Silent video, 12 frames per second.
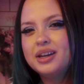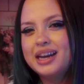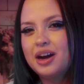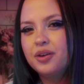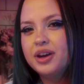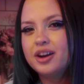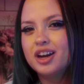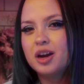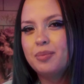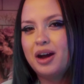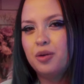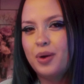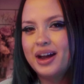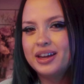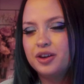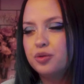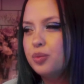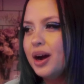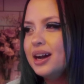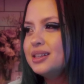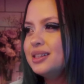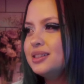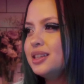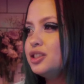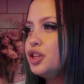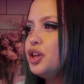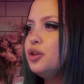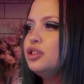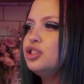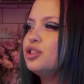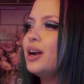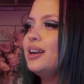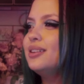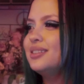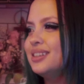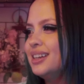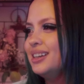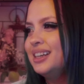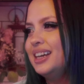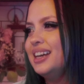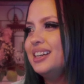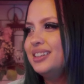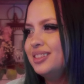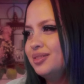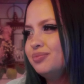now hearing about Wagyu? Why is it such a huge trend in